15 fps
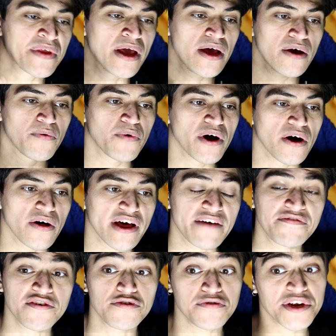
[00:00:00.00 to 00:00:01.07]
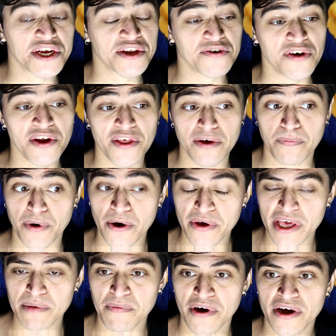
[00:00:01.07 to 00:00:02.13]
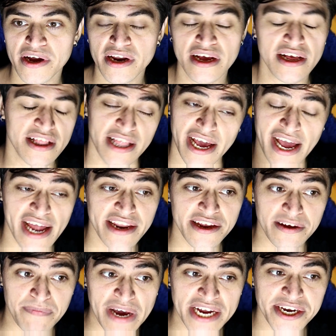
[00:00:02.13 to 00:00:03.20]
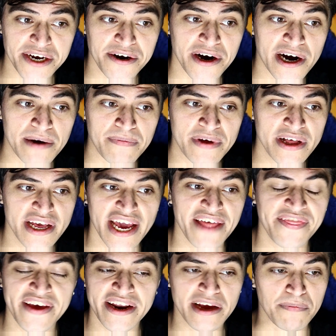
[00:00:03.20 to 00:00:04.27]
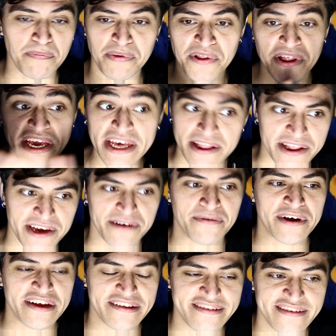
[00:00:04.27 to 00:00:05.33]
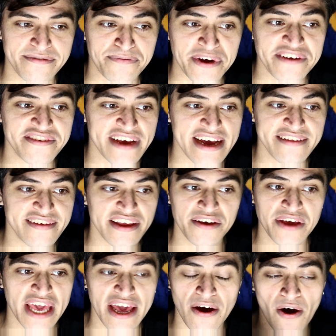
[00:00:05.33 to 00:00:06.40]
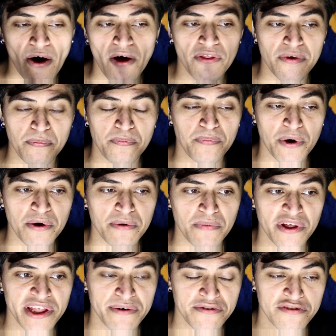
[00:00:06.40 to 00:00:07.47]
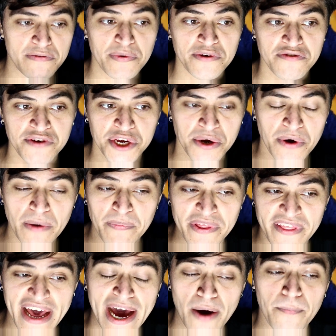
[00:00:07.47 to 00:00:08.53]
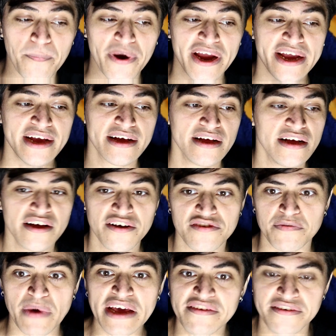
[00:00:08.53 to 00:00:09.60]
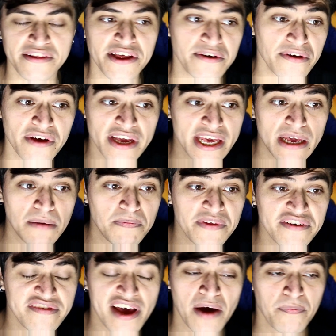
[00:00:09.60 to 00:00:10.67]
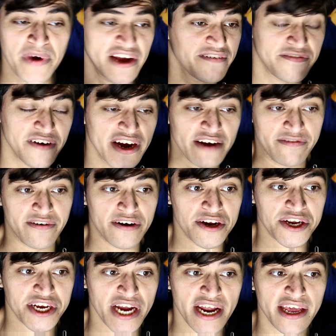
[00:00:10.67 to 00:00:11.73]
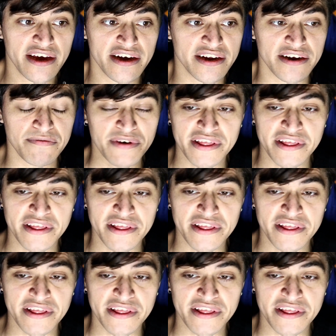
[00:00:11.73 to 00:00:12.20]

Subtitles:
Well, if you switch it to another Pokemon, like I did a Magikarp, it then completely resets and you get all the Pokemon that were supposed to show up in the outbreak. So basically you can keep this outbreak forever and shiny hunt with the